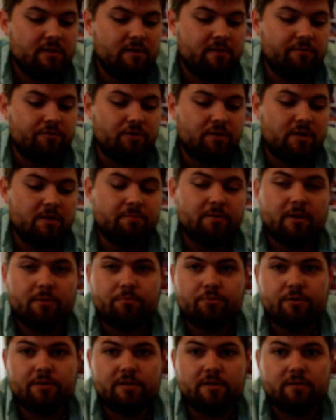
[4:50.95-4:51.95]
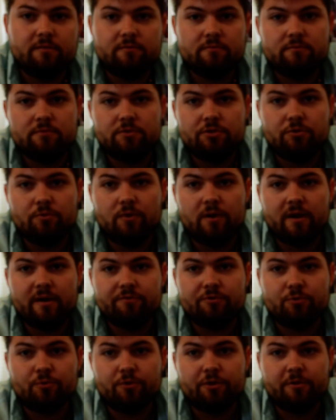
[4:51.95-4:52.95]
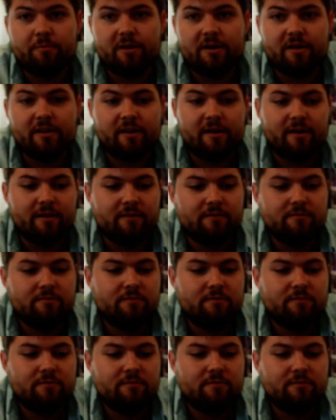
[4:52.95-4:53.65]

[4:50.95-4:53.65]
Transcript: If you keep up with it, you won't have to worry about that.